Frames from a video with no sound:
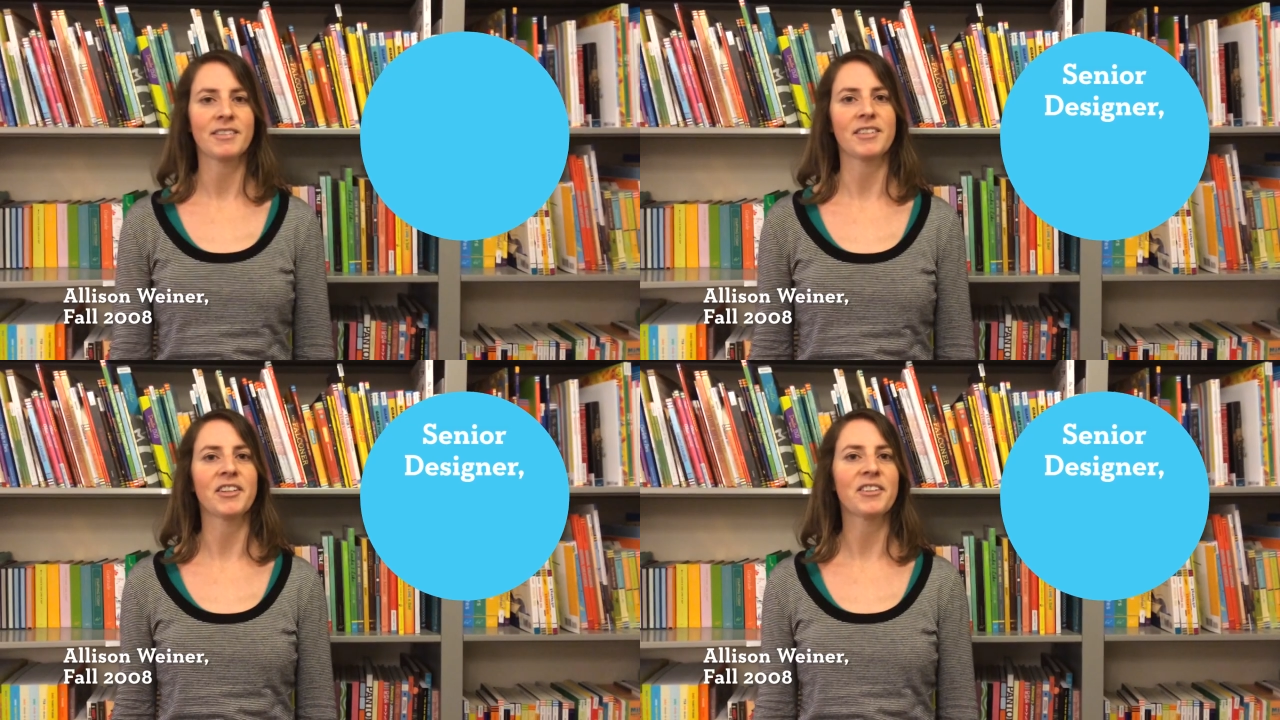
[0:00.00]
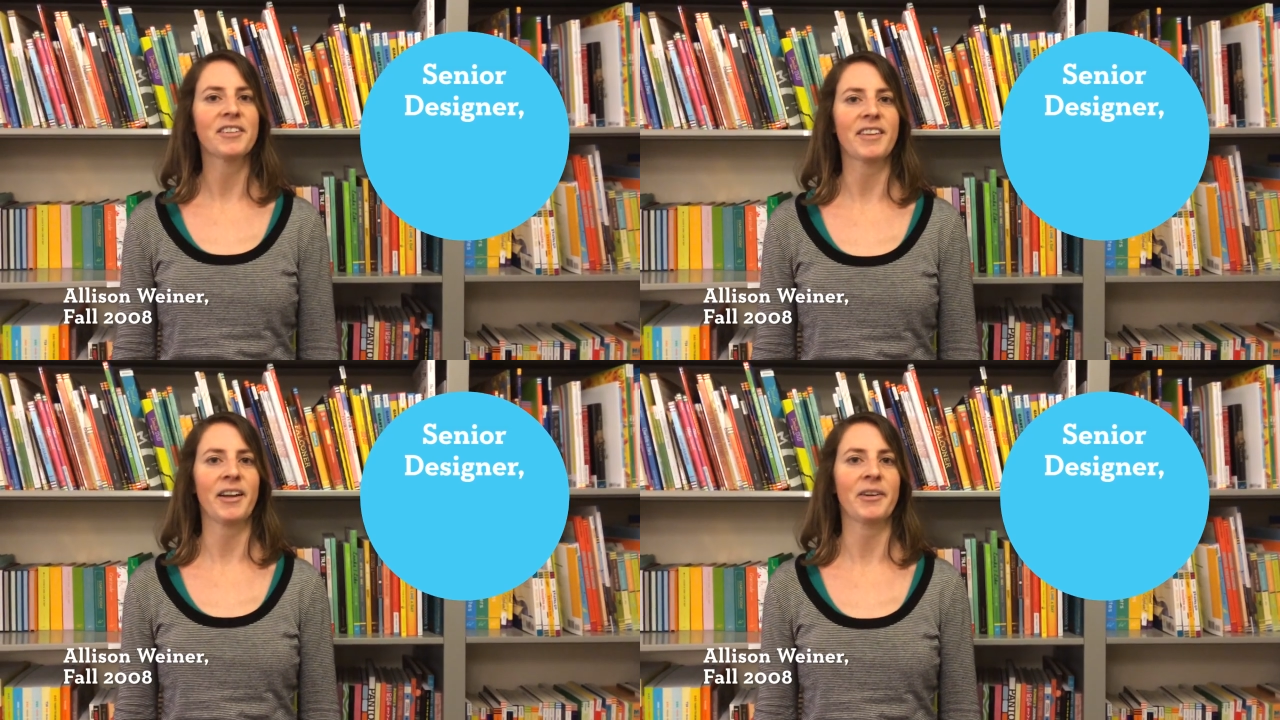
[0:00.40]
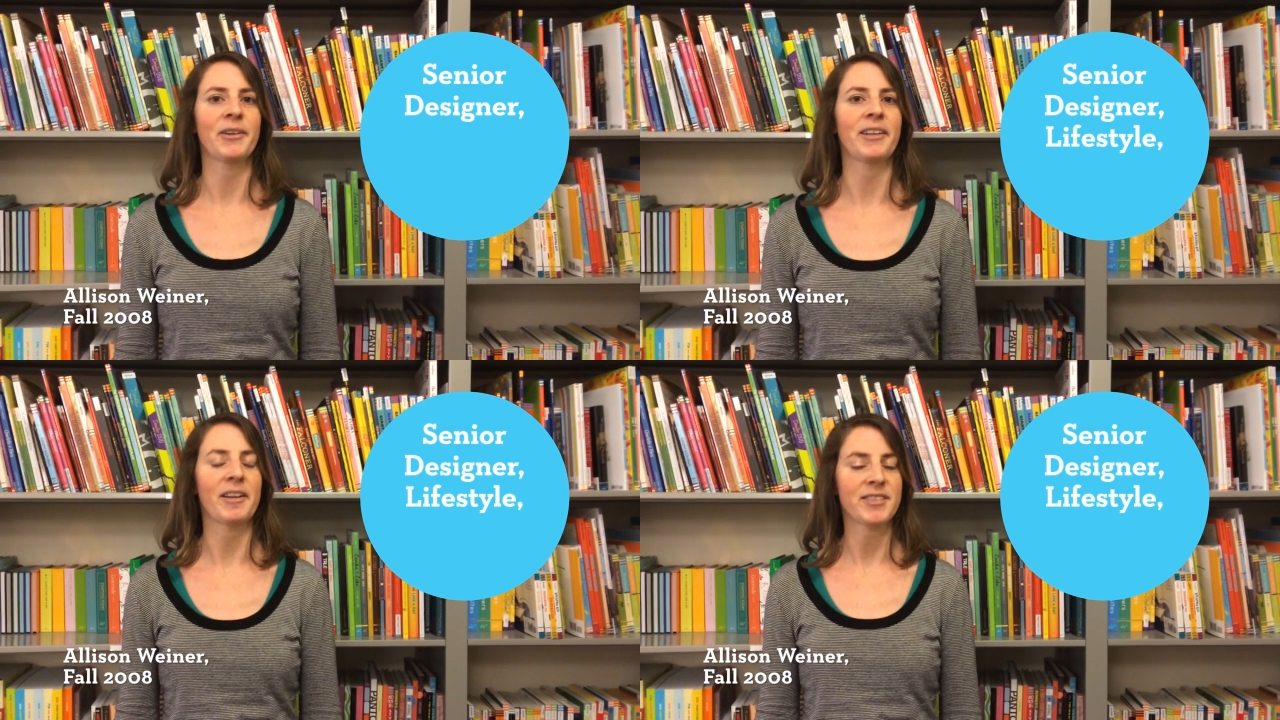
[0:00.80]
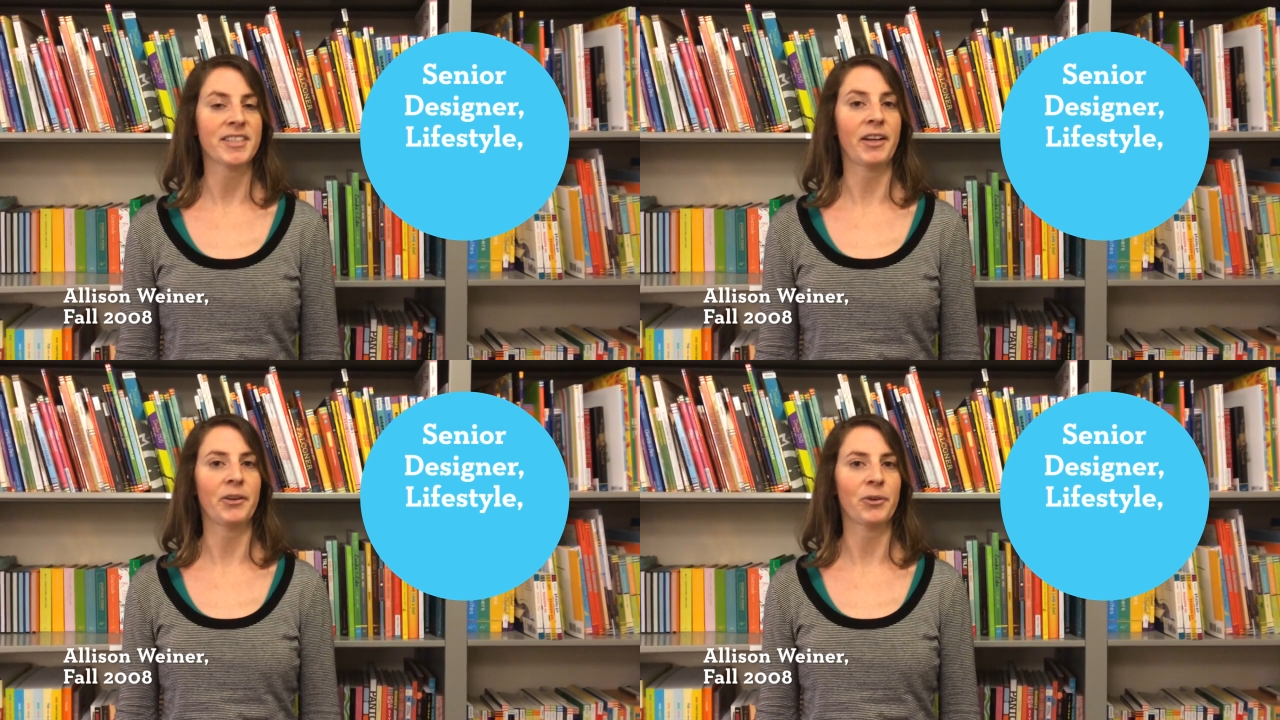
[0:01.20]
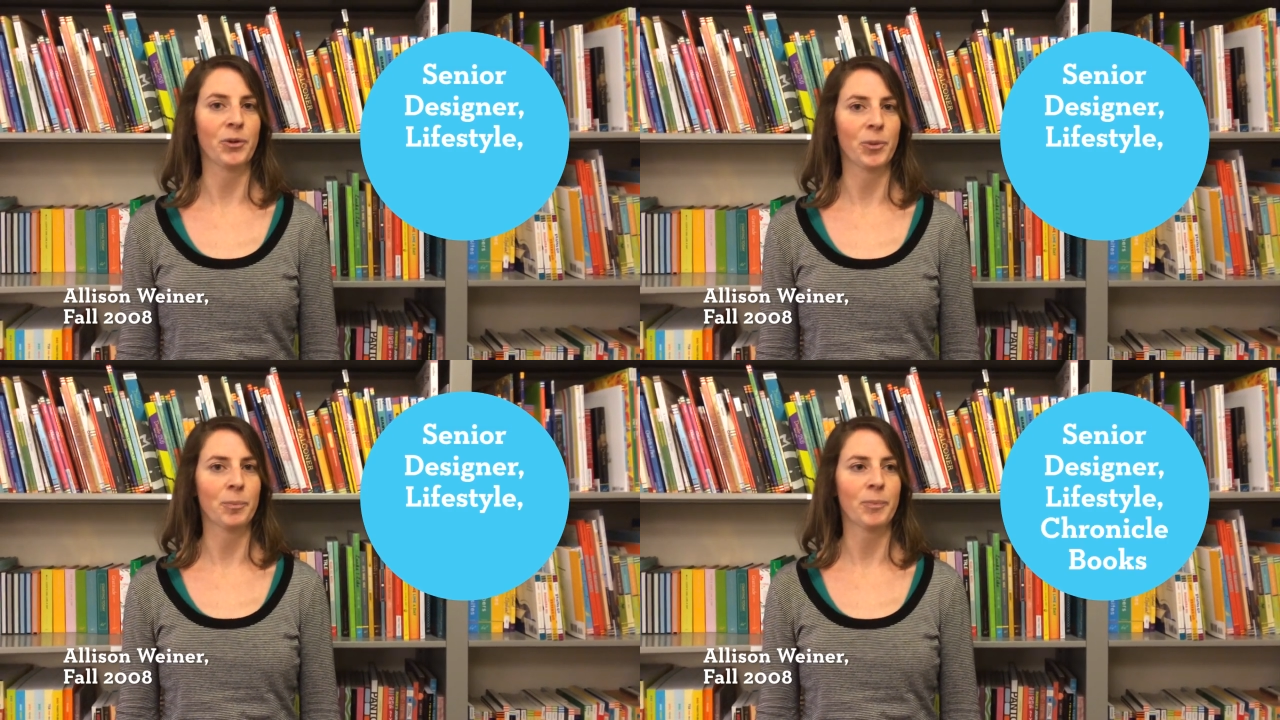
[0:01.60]
Senior designer, lifestyle
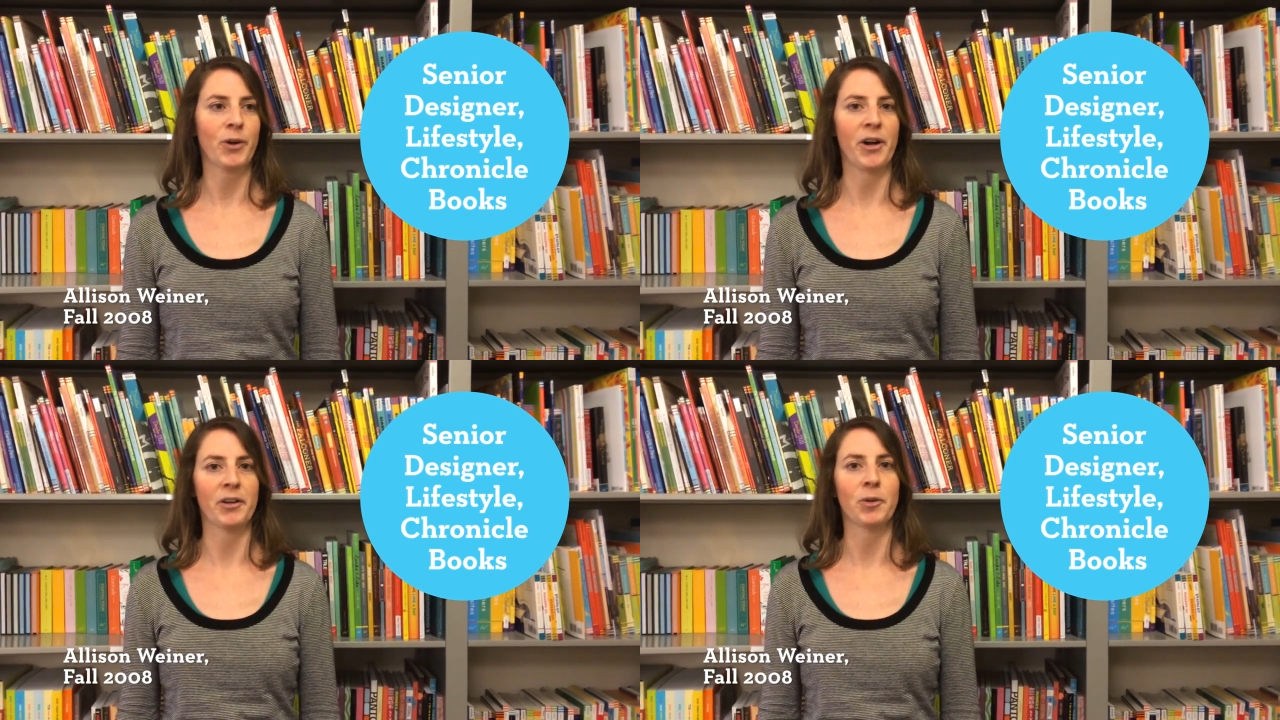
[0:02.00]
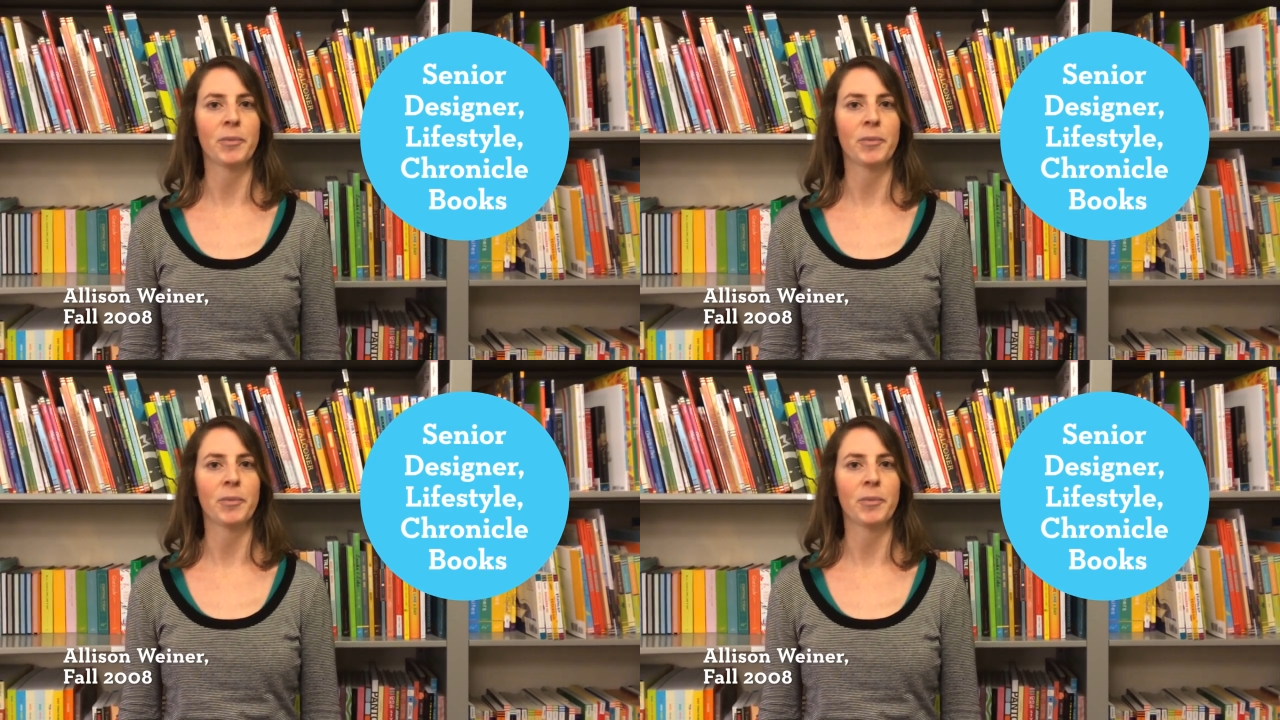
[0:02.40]
group, Chronicle